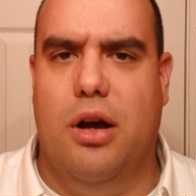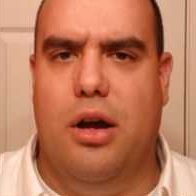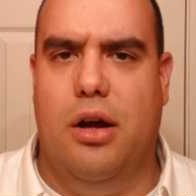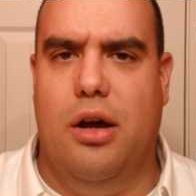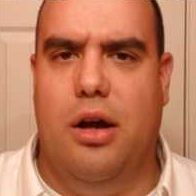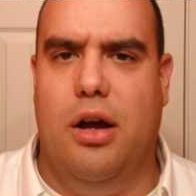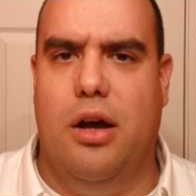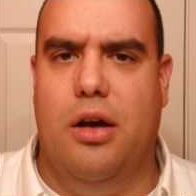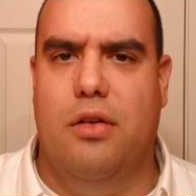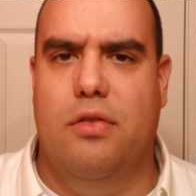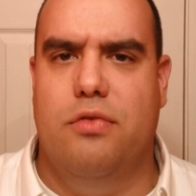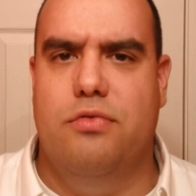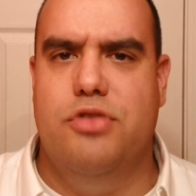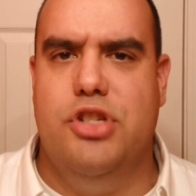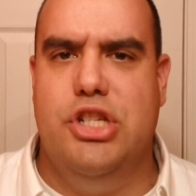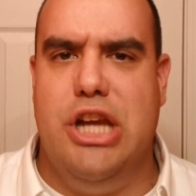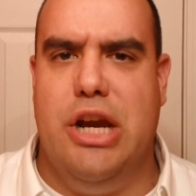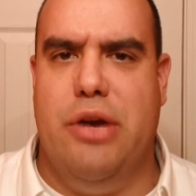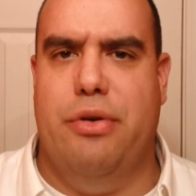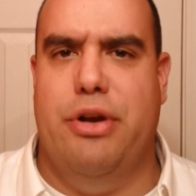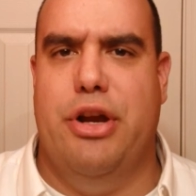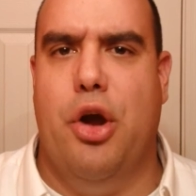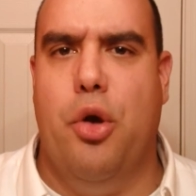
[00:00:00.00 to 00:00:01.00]
of
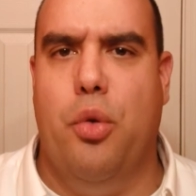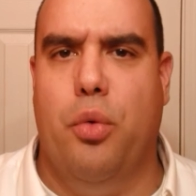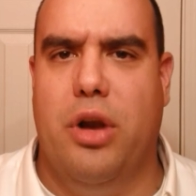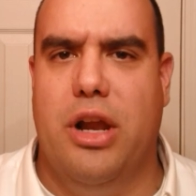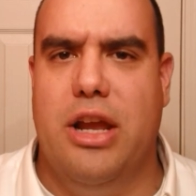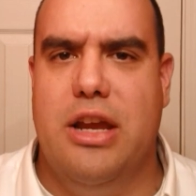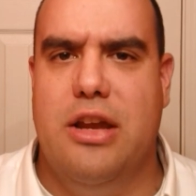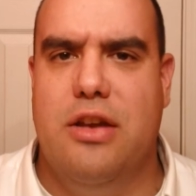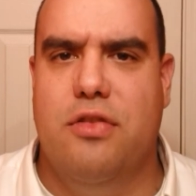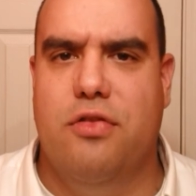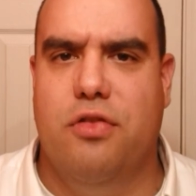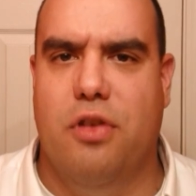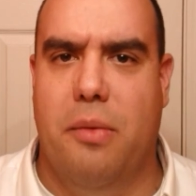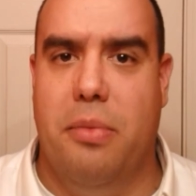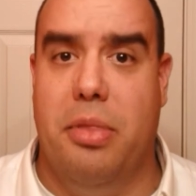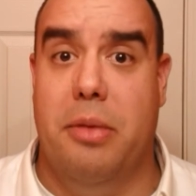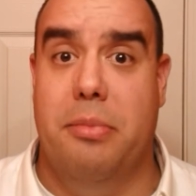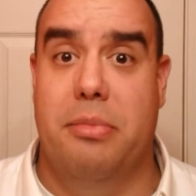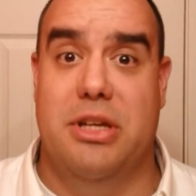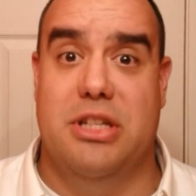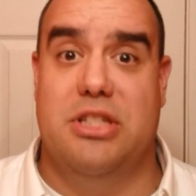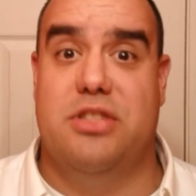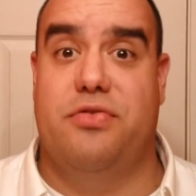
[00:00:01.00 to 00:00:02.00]
Jerry Only from
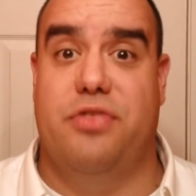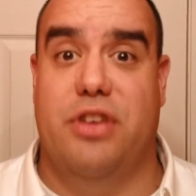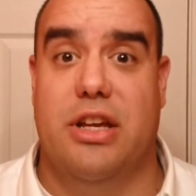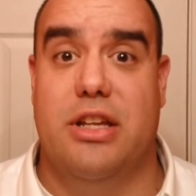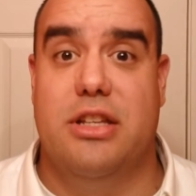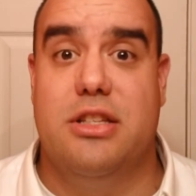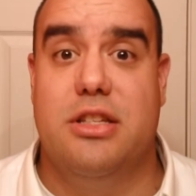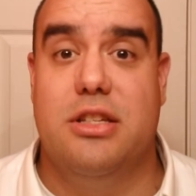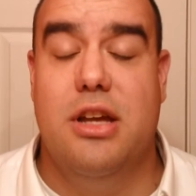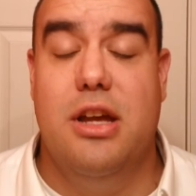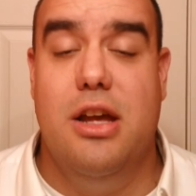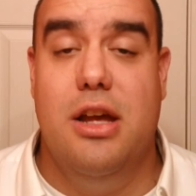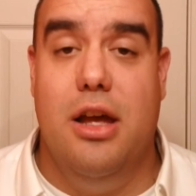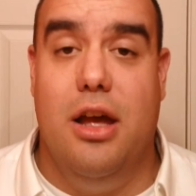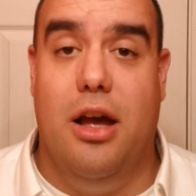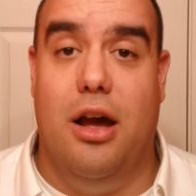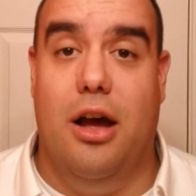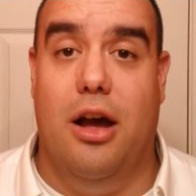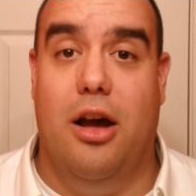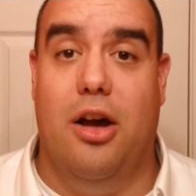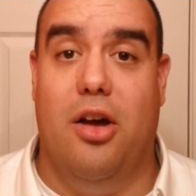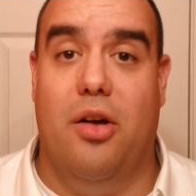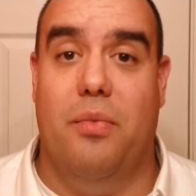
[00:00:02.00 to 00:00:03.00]
the Misfits.
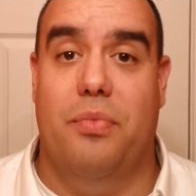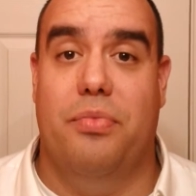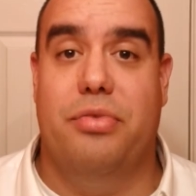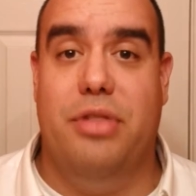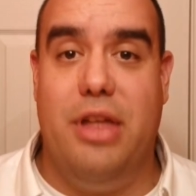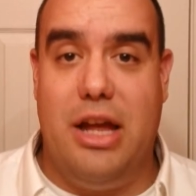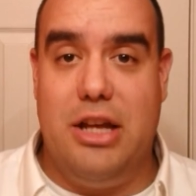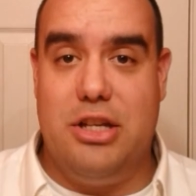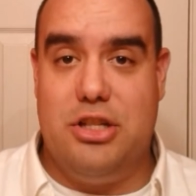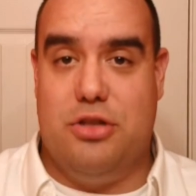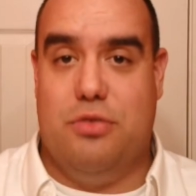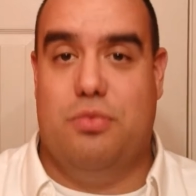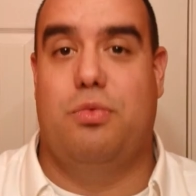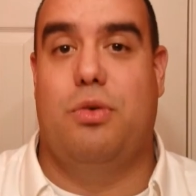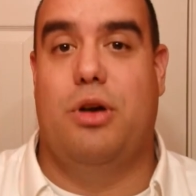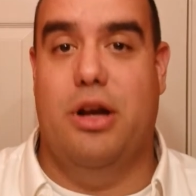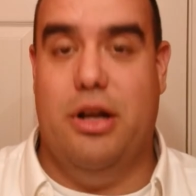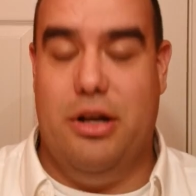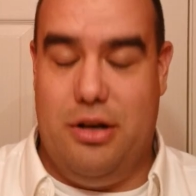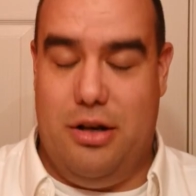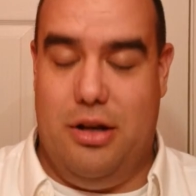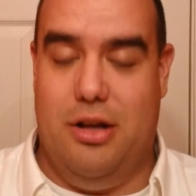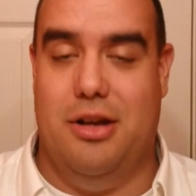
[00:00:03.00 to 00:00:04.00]
That's
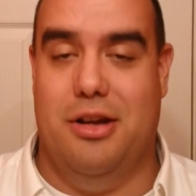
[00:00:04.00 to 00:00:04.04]
what